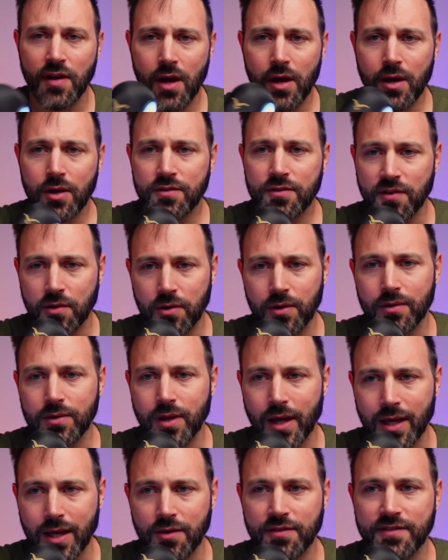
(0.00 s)
So
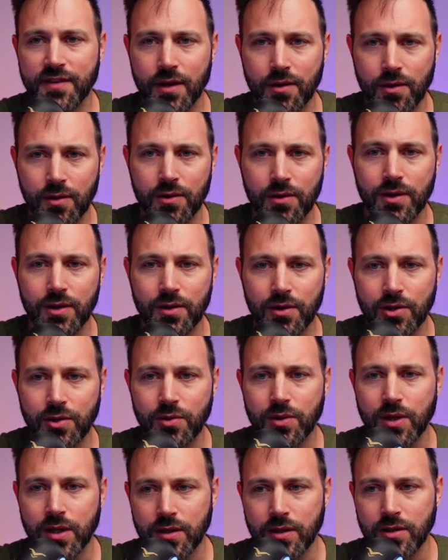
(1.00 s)
like I said earlier, you
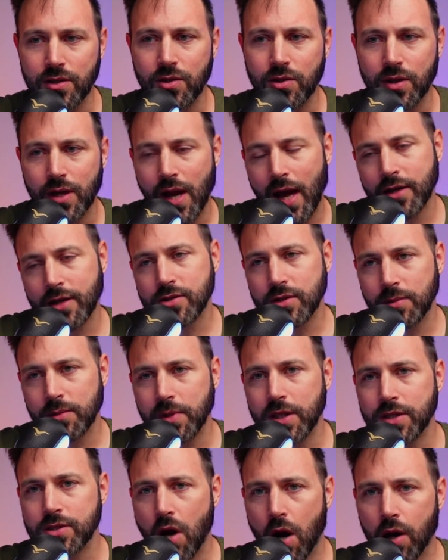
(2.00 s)
could actually
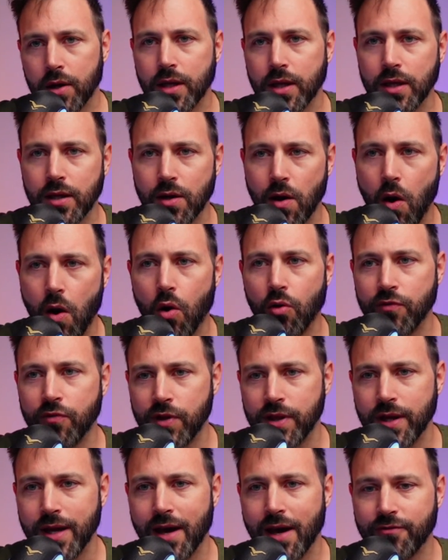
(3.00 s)
be talking over
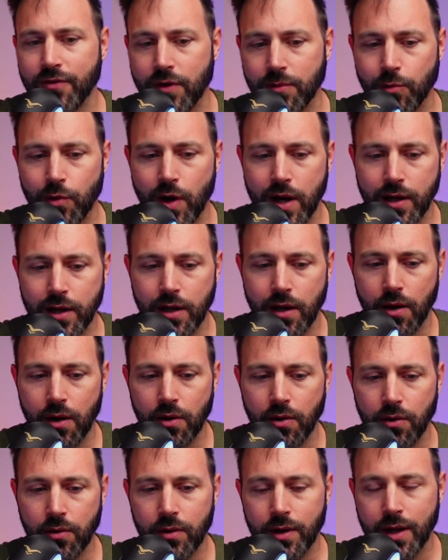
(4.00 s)
the FM
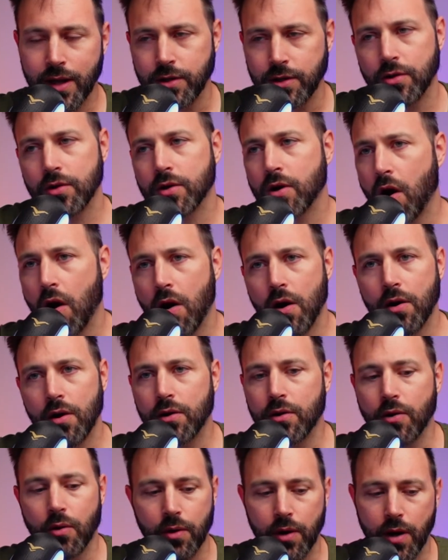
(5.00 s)
radio in your
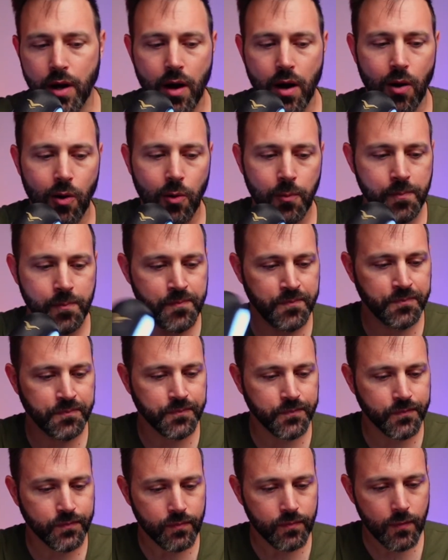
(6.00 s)
car or at home.
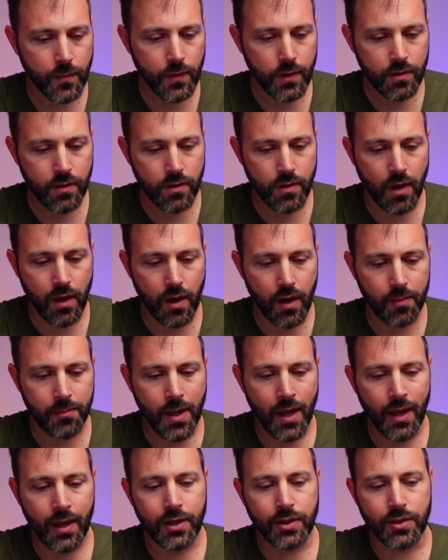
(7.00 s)

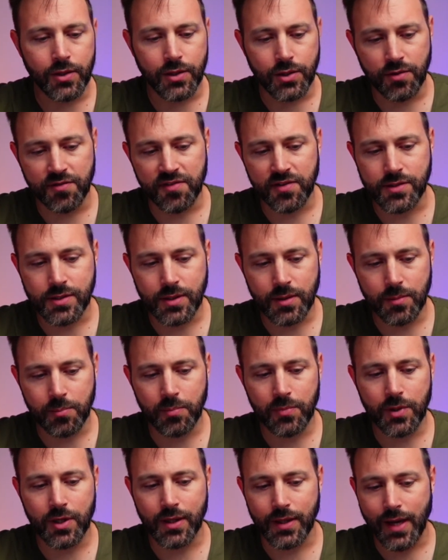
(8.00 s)
You can use it to
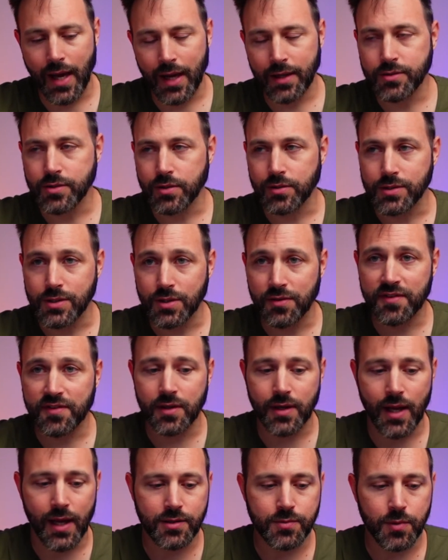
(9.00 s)
connect or
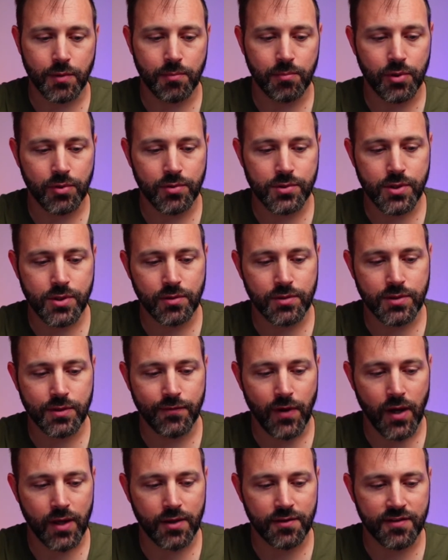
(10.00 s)
disconnect with Bluetooth
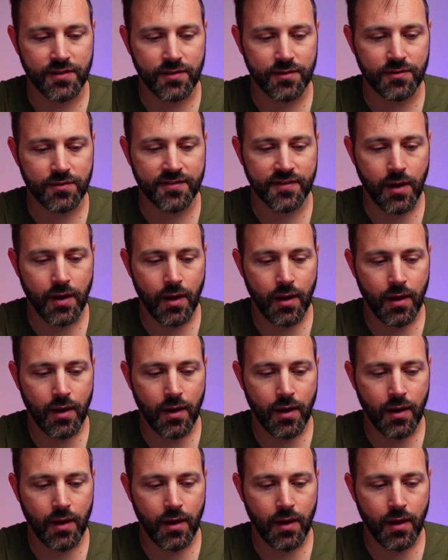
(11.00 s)
devices.